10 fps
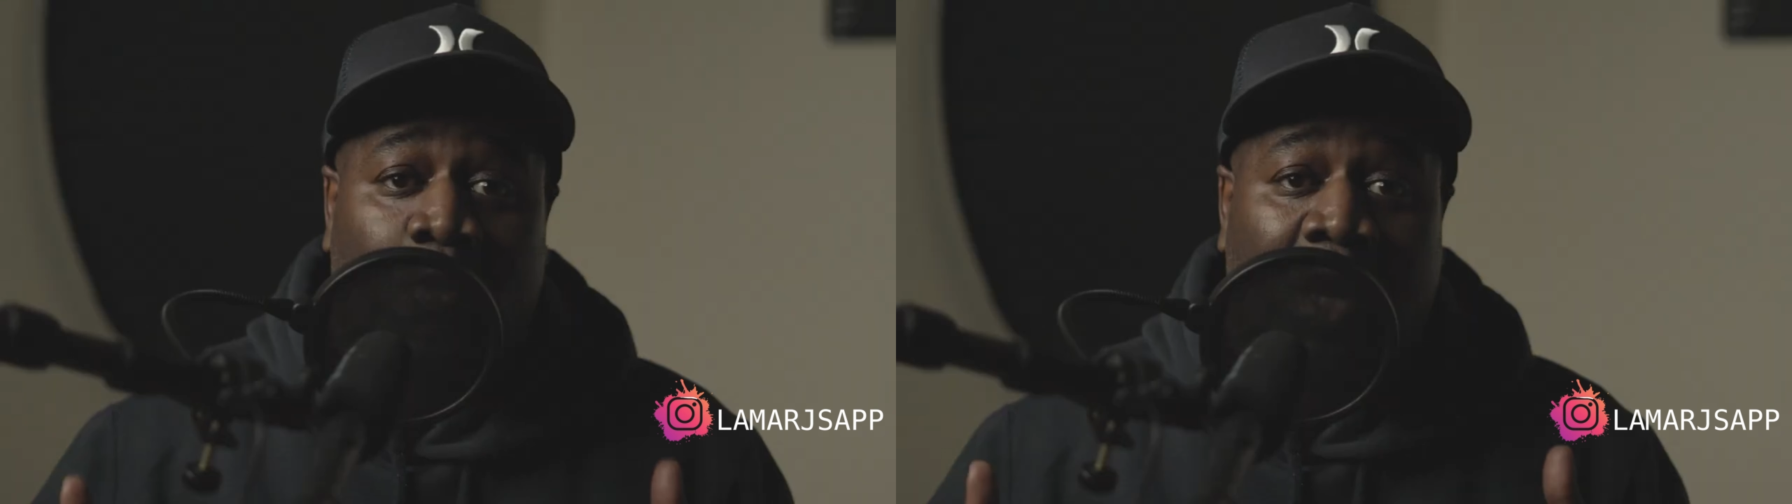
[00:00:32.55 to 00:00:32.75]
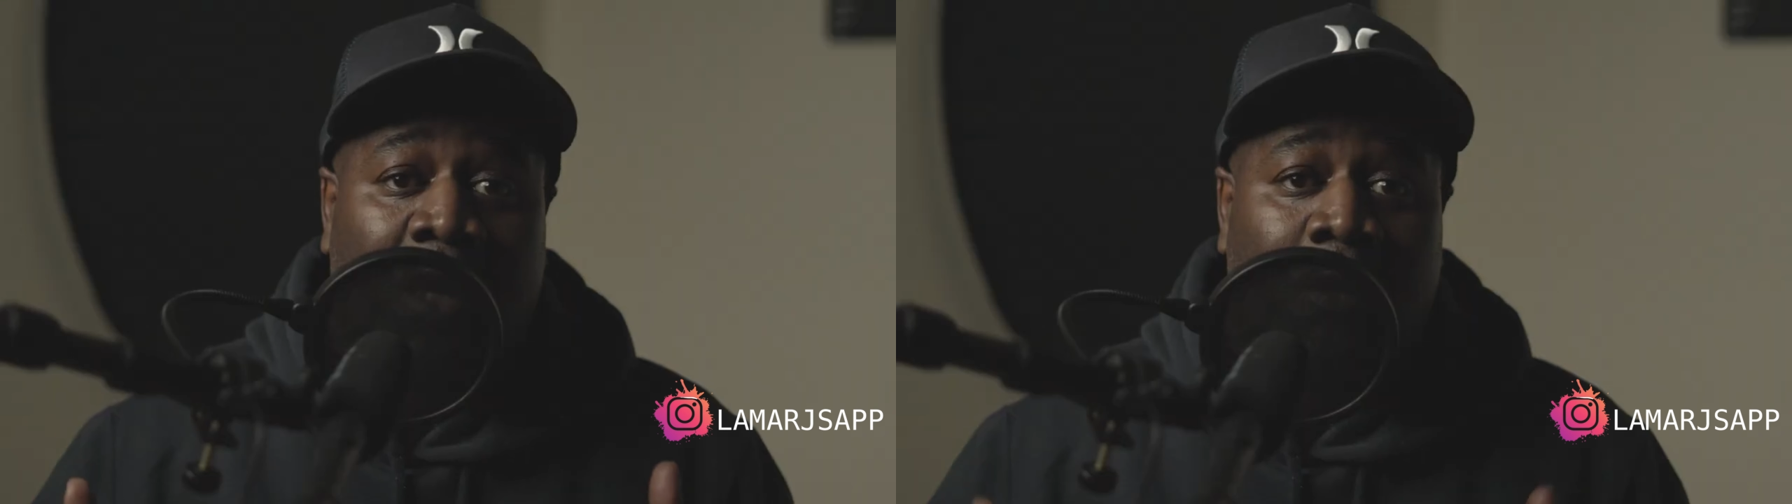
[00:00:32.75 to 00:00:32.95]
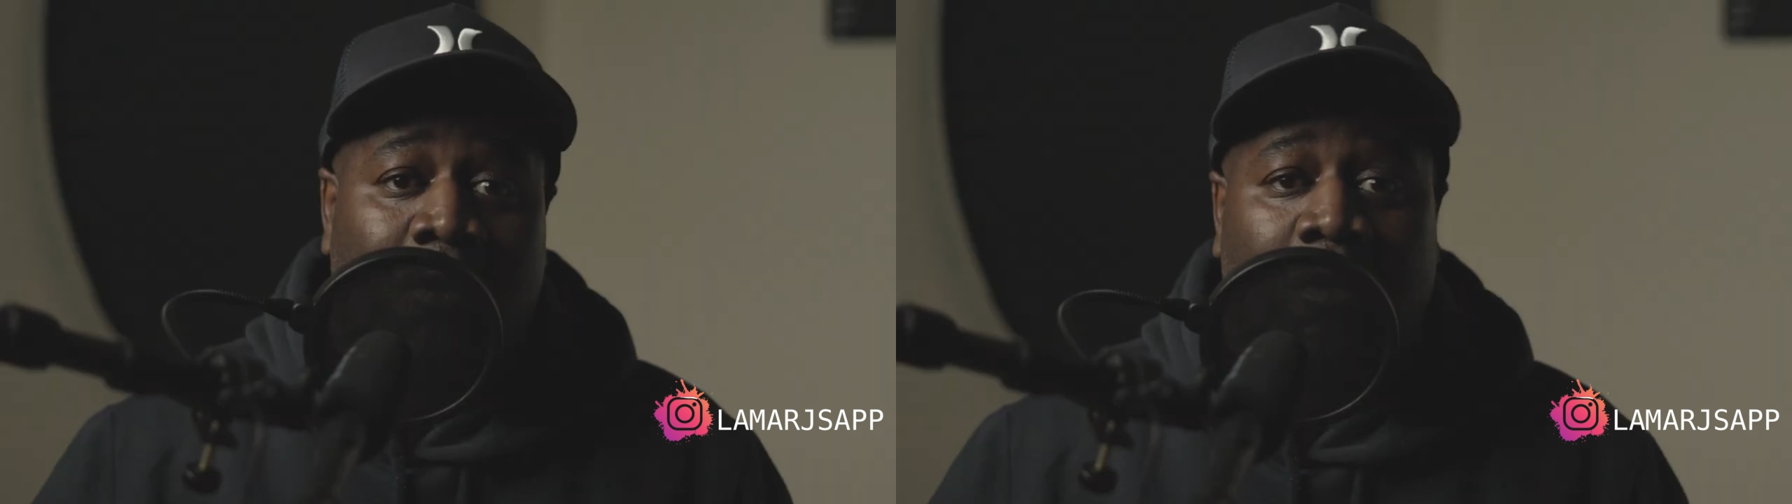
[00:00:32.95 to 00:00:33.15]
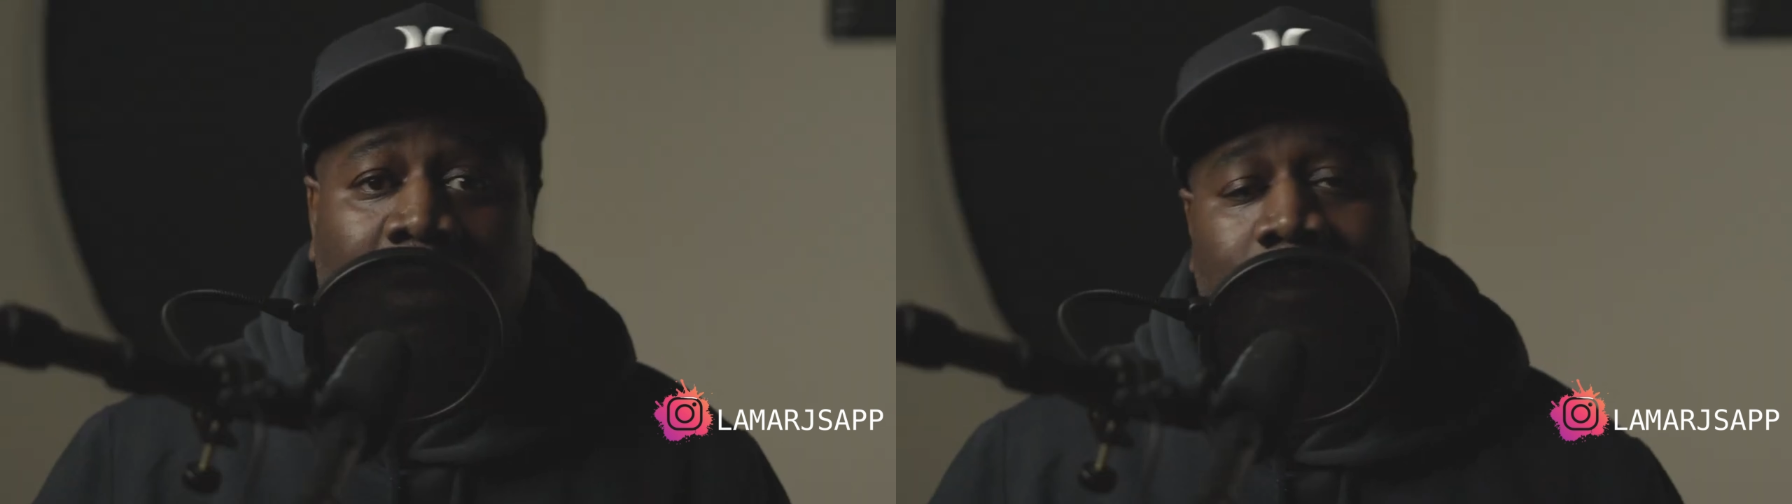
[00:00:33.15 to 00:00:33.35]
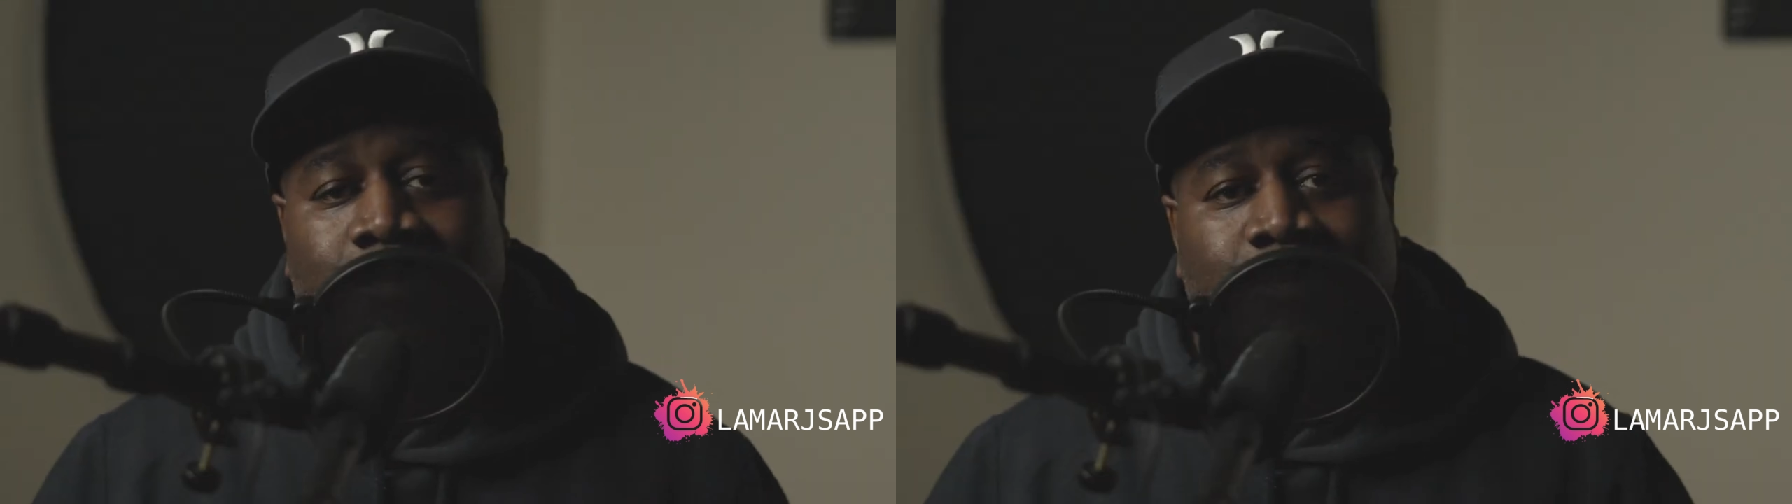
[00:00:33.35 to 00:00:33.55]
well,
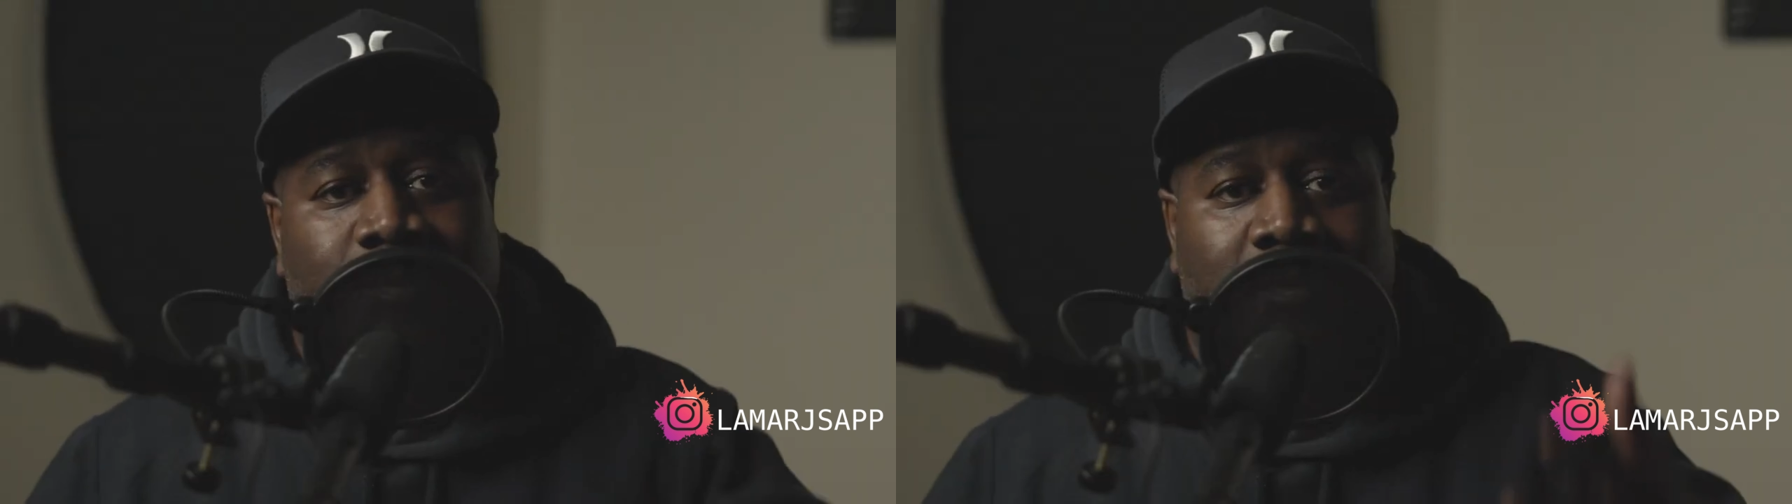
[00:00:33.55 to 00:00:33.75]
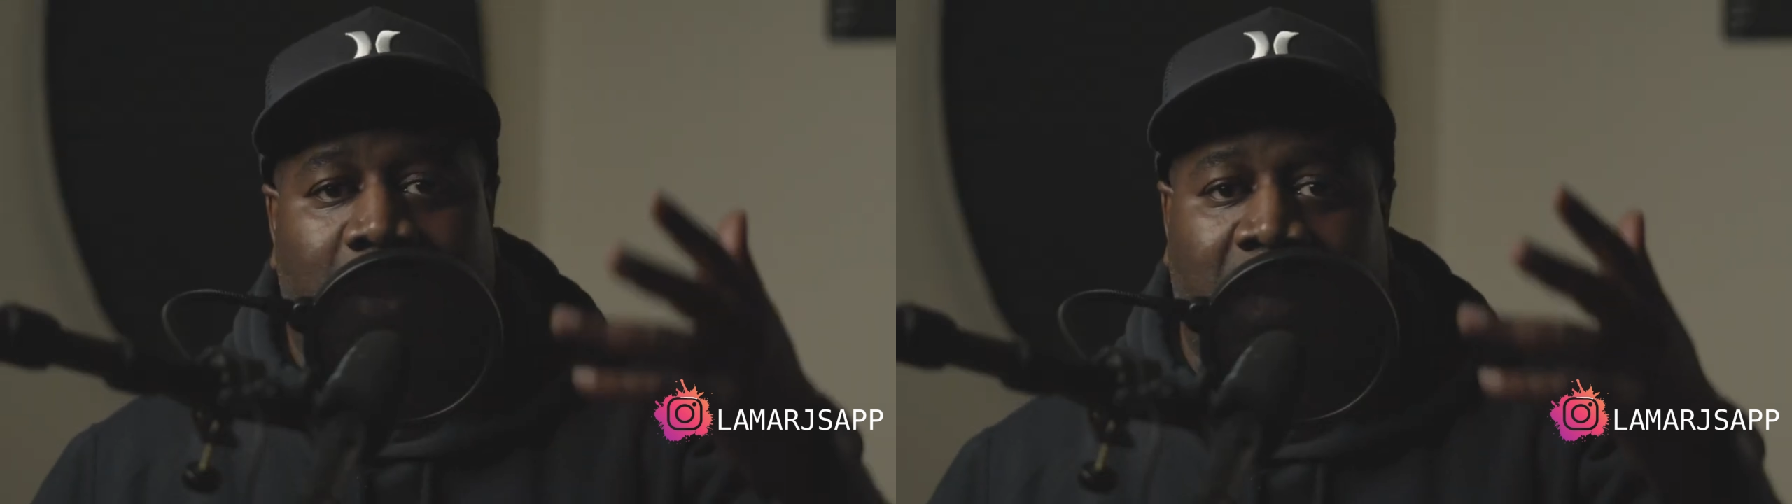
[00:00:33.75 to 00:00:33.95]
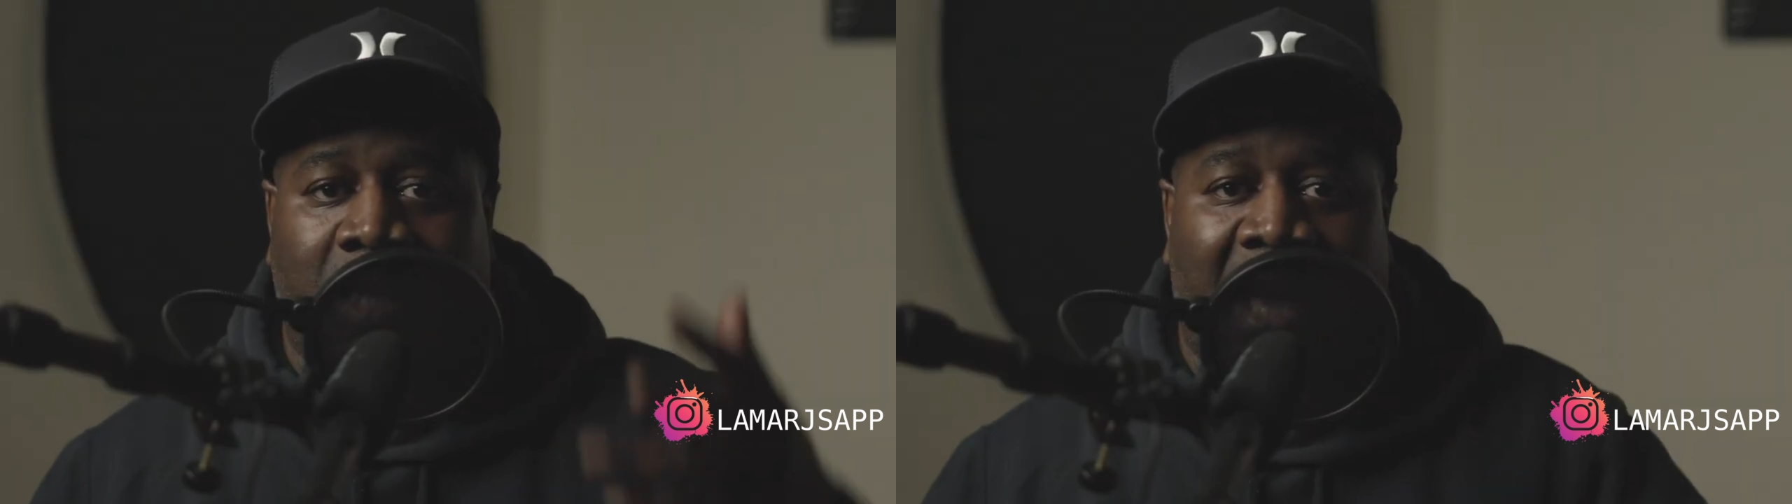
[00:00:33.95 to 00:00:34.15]
and